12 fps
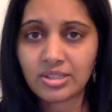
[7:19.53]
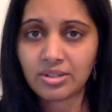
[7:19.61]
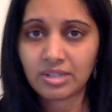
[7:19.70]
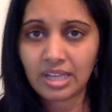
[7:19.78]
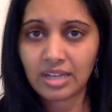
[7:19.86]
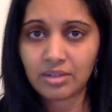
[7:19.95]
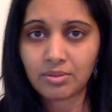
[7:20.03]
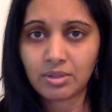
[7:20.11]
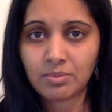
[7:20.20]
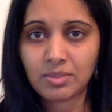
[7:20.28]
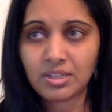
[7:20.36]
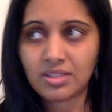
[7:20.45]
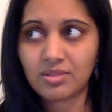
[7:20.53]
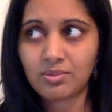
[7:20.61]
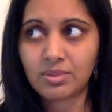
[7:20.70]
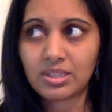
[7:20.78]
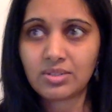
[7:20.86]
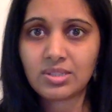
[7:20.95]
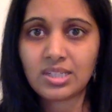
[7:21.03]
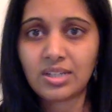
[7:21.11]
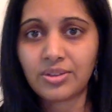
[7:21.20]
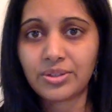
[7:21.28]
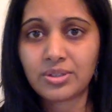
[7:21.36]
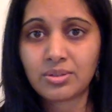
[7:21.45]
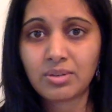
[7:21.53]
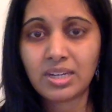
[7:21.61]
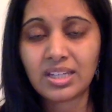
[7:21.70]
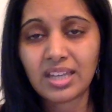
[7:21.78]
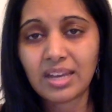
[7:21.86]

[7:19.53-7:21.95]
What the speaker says: are inadequate because of what they're seeing on the screen.